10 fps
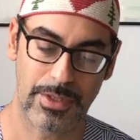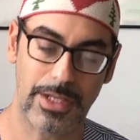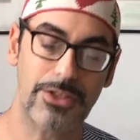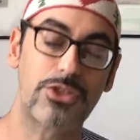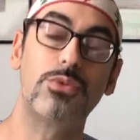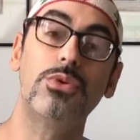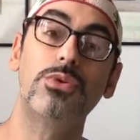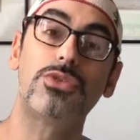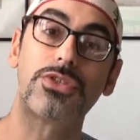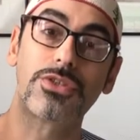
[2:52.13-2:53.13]
Its
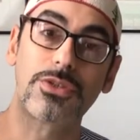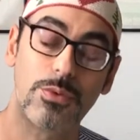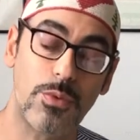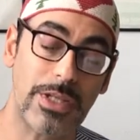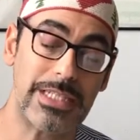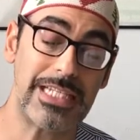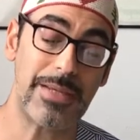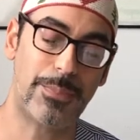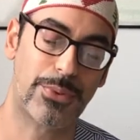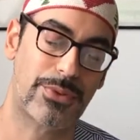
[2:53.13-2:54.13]
roots run deep,
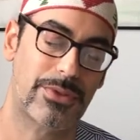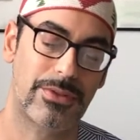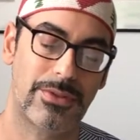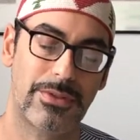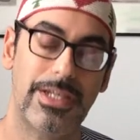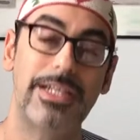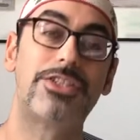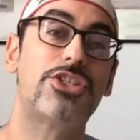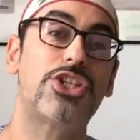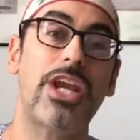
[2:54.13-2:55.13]
its
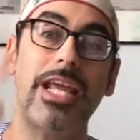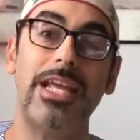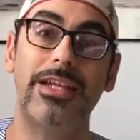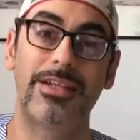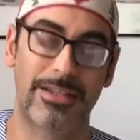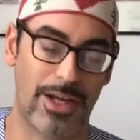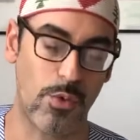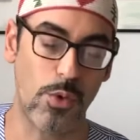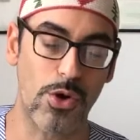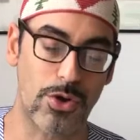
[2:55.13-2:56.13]
shade a
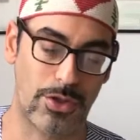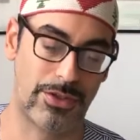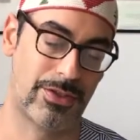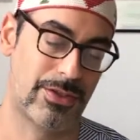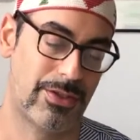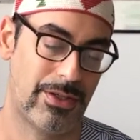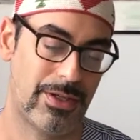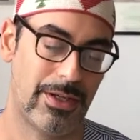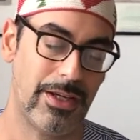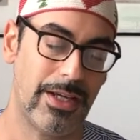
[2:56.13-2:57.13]
world,
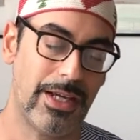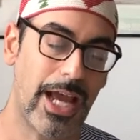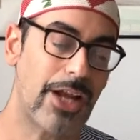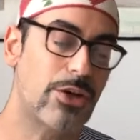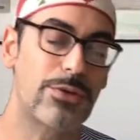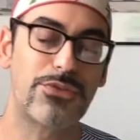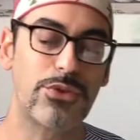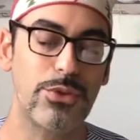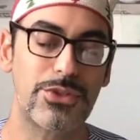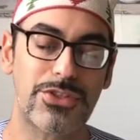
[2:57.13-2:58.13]
and her
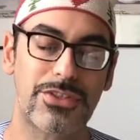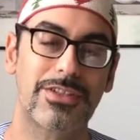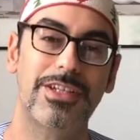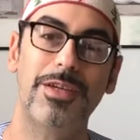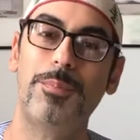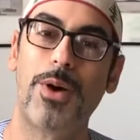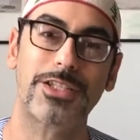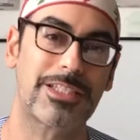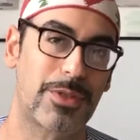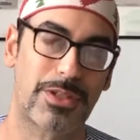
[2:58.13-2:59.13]
fruits
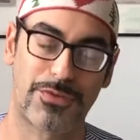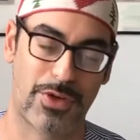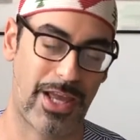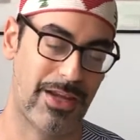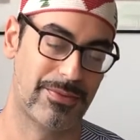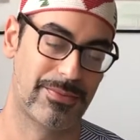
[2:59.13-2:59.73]
impossible to forget.